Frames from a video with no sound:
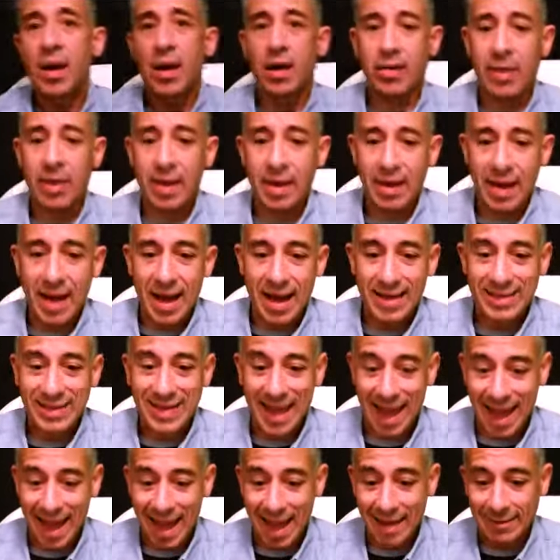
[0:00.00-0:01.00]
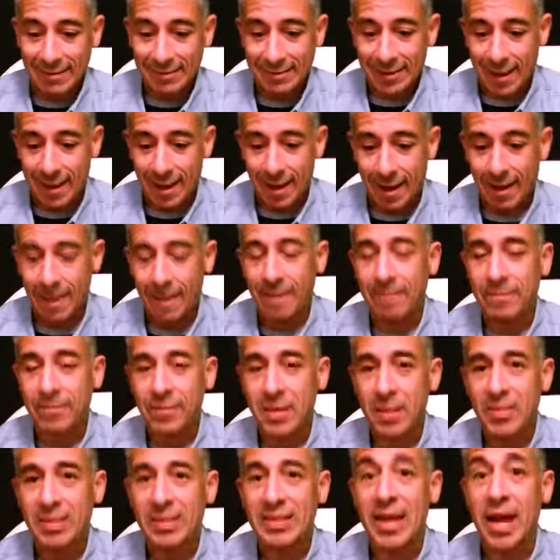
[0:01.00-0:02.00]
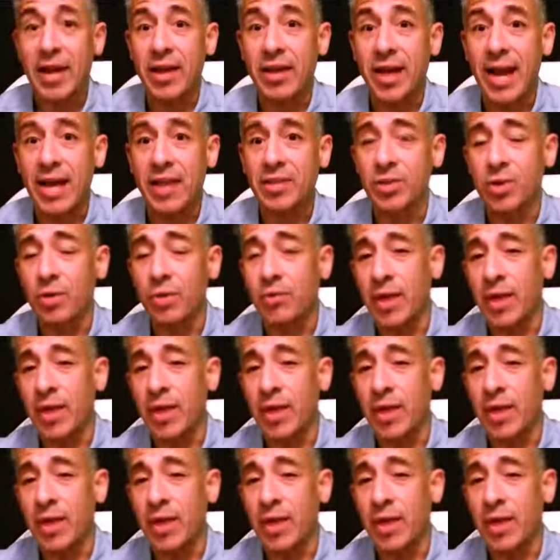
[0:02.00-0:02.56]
Okay, guys, and uh, let me see how you guys do it.